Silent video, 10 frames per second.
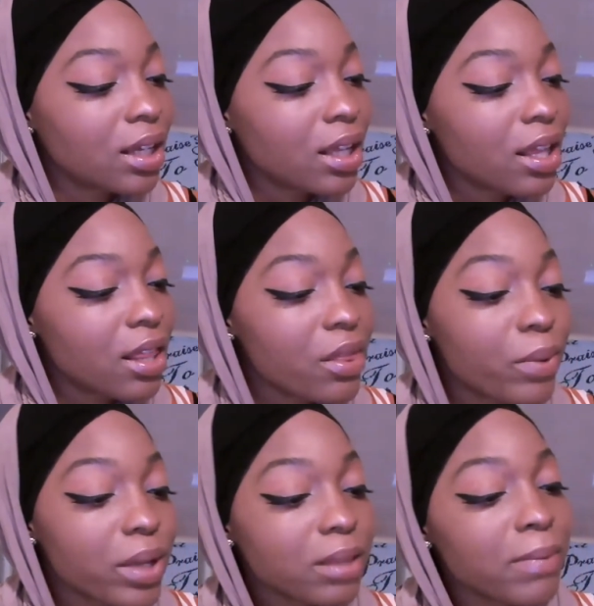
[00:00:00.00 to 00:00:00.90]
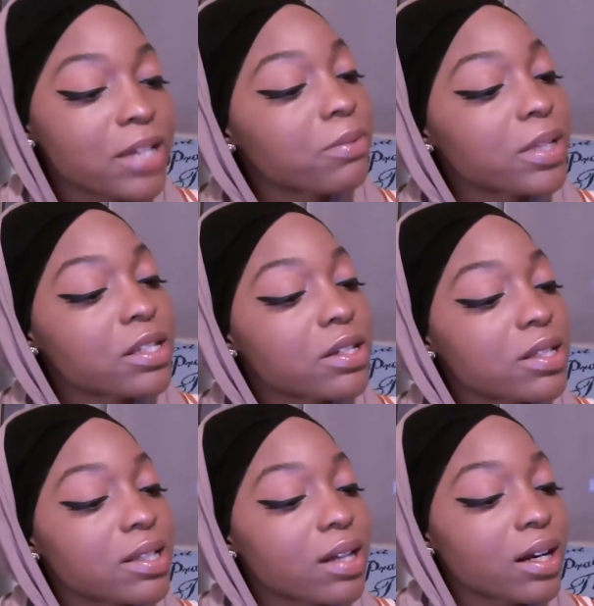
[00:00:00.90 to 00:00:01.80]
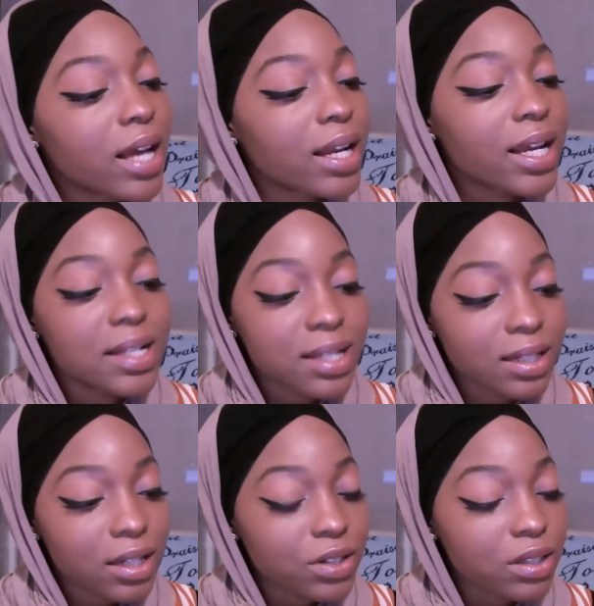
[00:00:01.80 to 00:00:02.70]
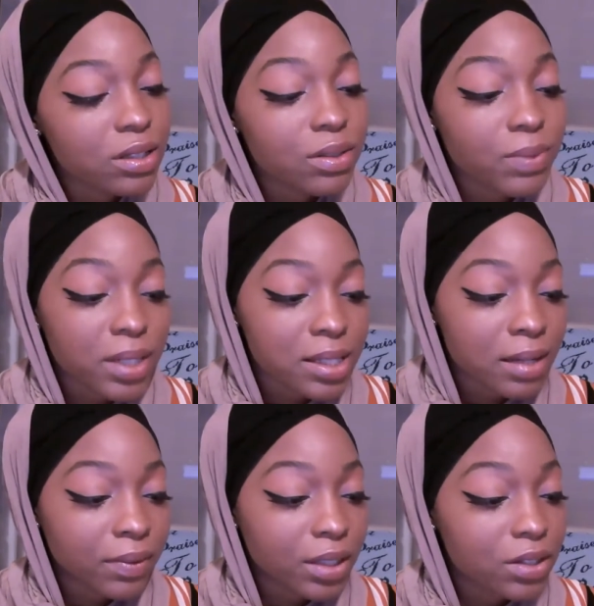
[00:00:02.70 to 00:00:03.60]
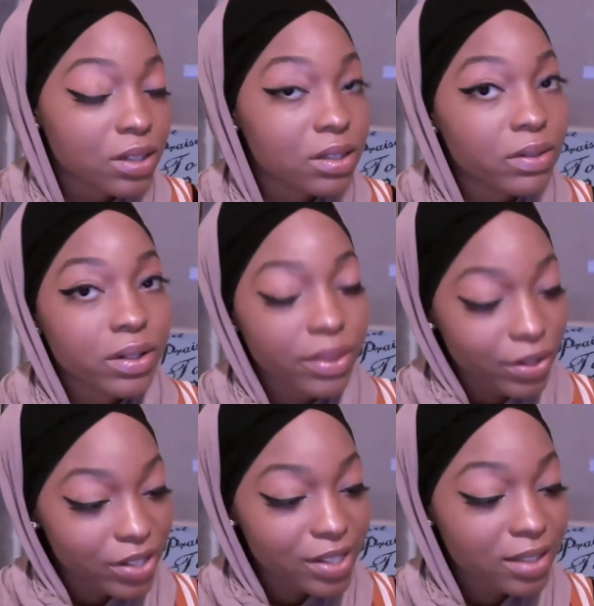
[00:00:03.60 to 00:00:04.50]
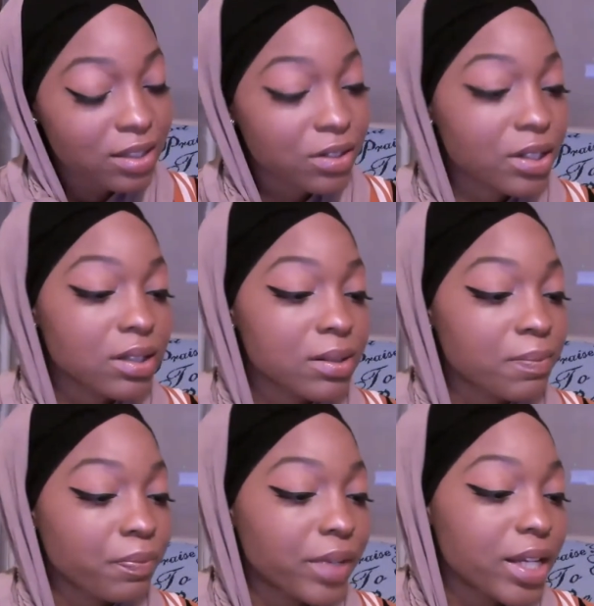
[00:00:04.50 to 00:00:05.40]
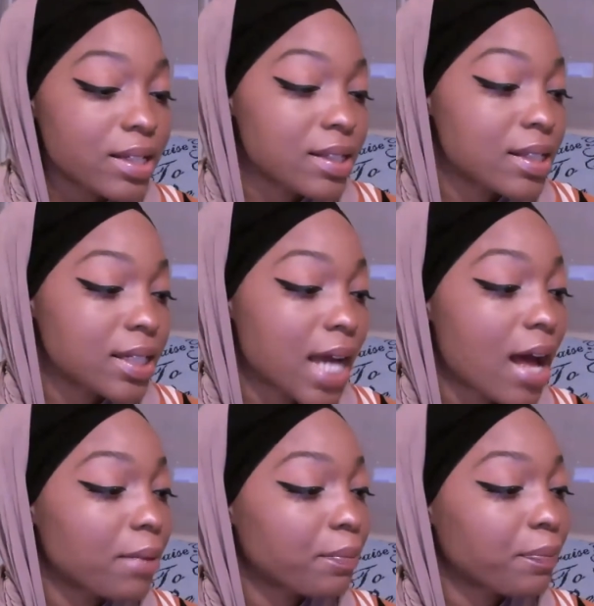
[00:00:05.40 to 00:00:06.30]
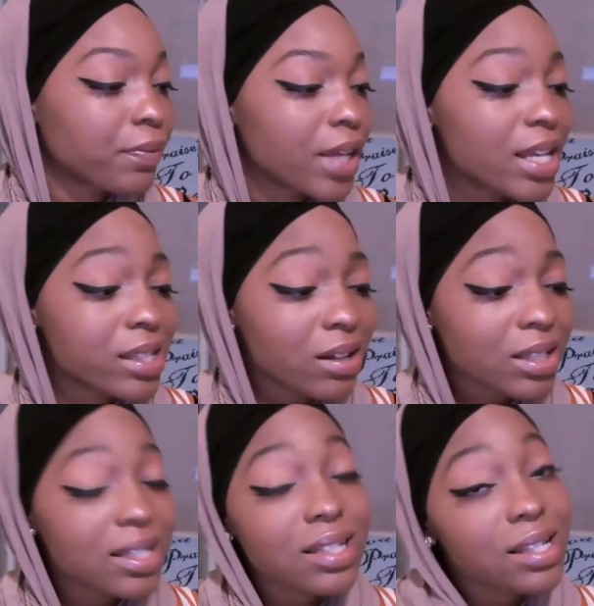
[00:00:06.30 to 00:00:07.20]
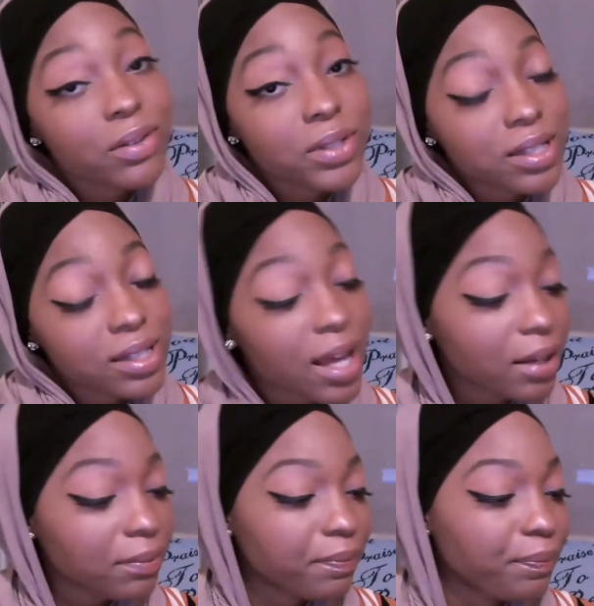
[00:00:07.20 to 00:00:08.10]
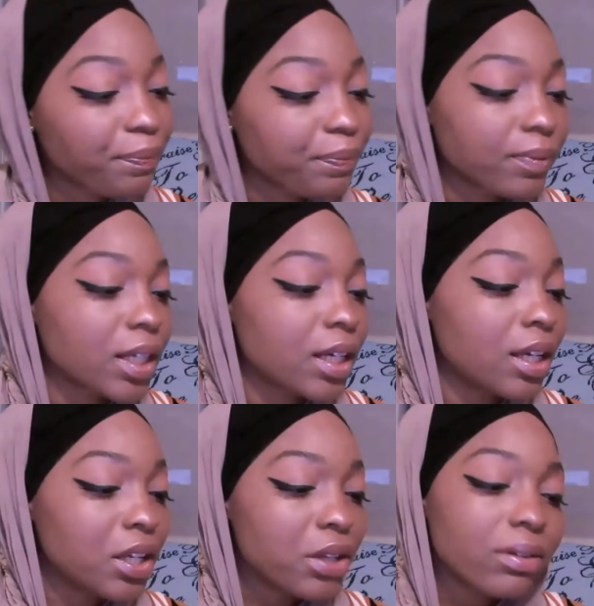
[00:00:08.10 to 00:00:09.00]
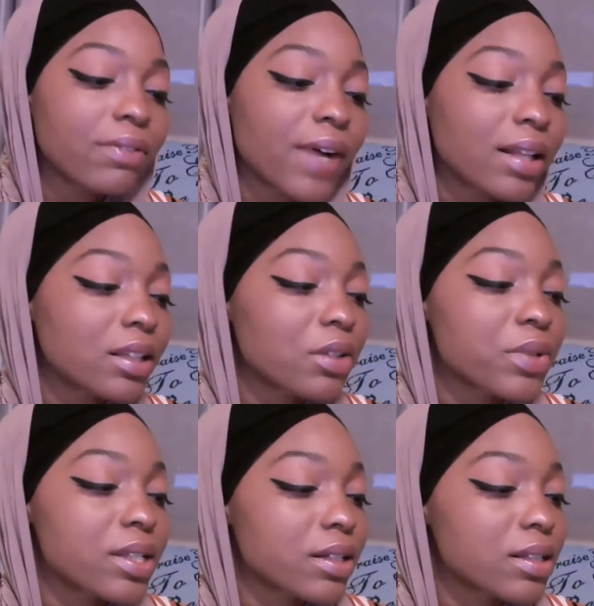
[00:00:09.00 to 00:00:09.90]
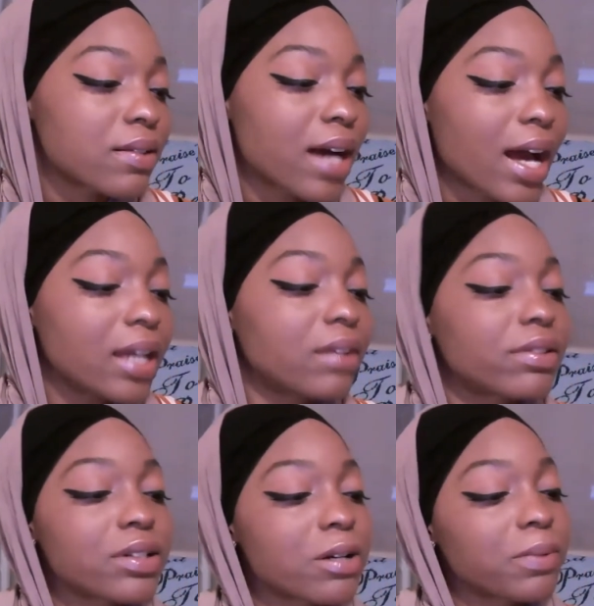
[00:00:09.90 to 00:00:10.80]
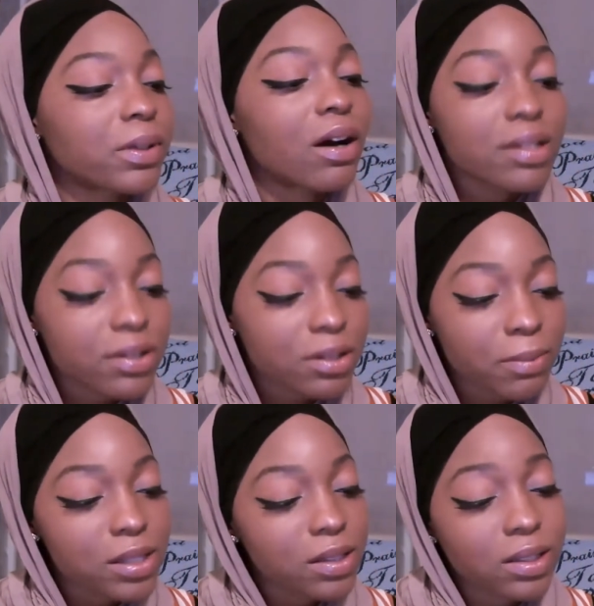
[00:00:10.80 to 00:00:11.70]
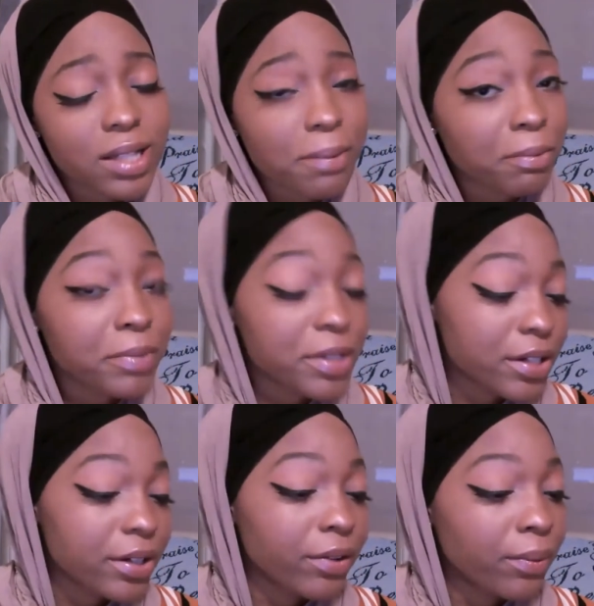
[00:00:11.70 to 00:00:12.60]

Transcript: The width measurements should start at 18 inches, 27 inches, or 36 inches, etc. As long as it is equal to 9. You will find that the results of the height of the turban also depends on the type of material.